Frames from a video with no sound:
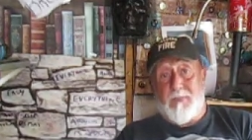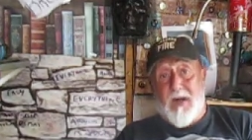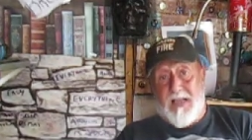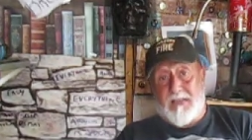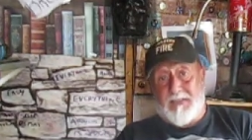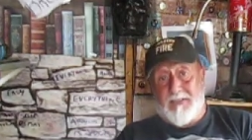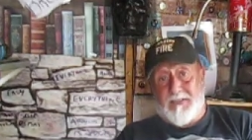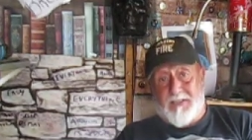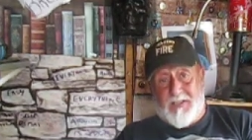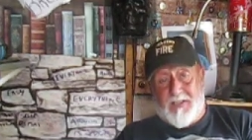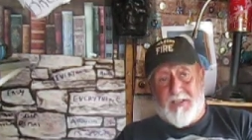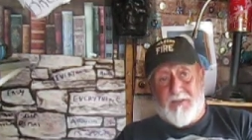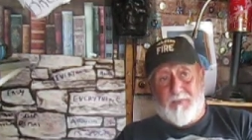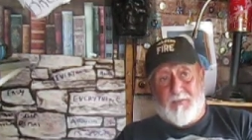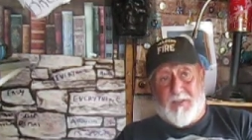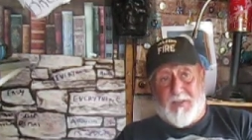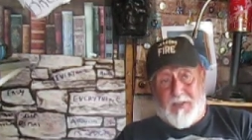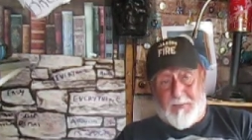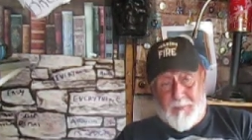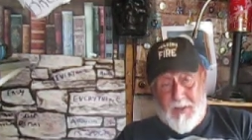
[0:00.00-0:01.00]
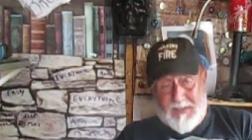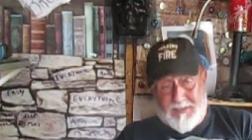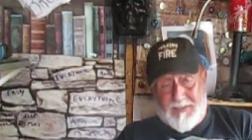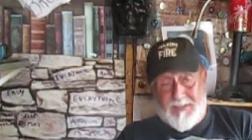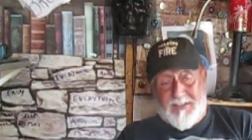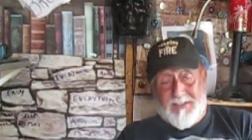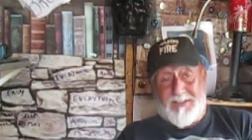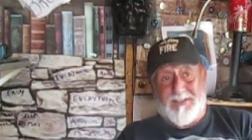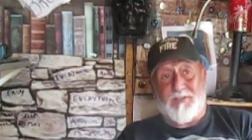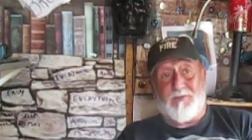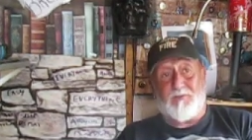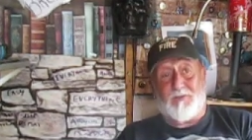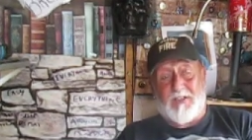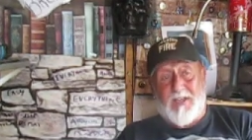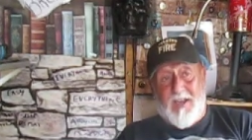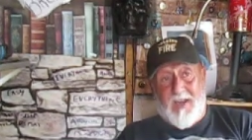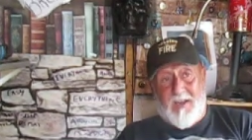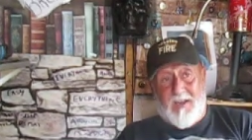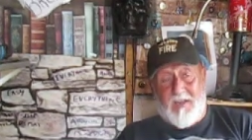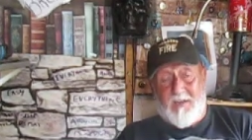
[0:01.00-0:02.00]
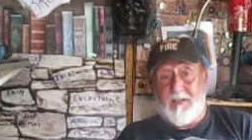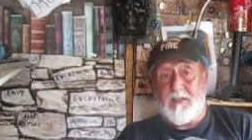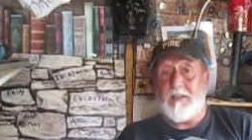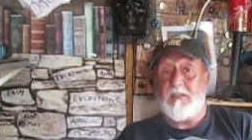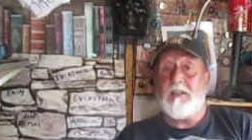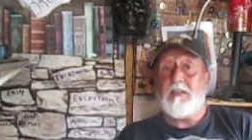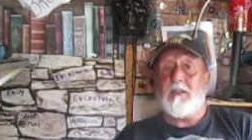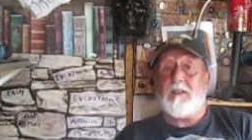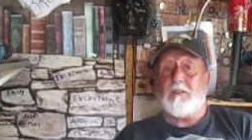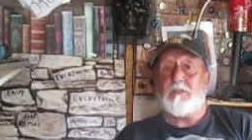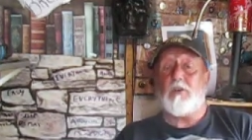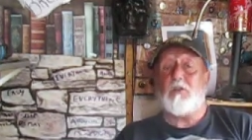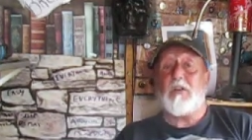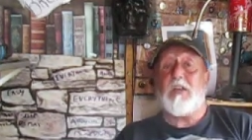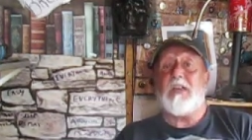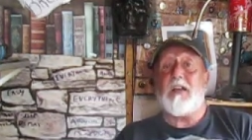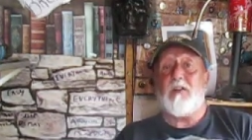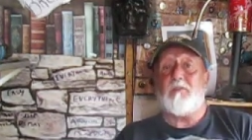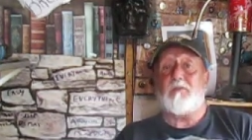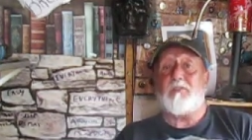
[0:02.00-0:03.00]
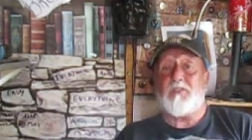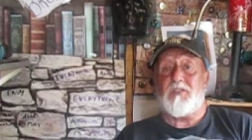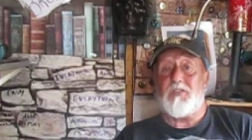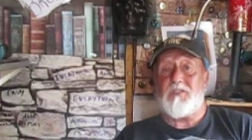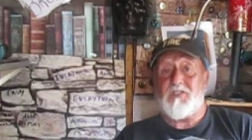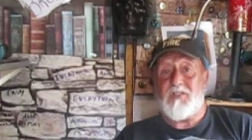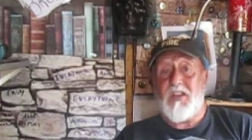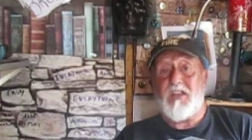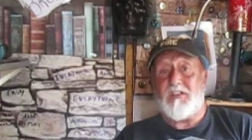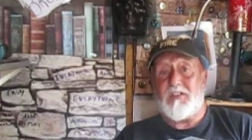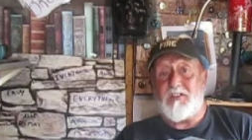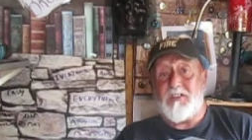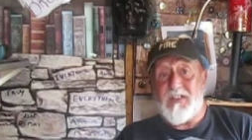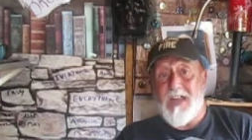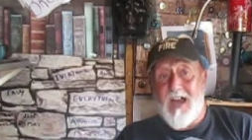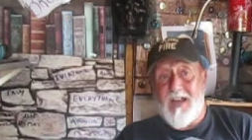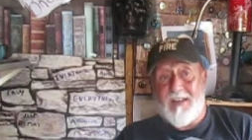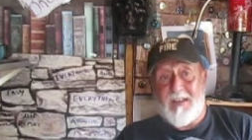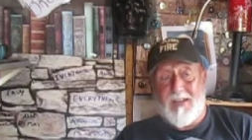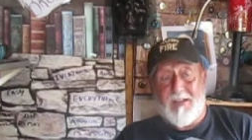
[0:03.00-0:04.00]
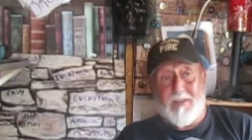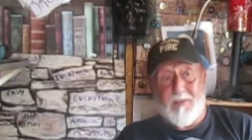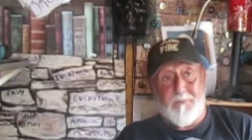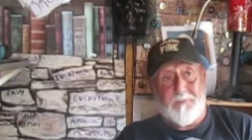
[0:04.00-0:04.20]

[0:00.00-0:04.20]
palliative care, looking after the sick and dying.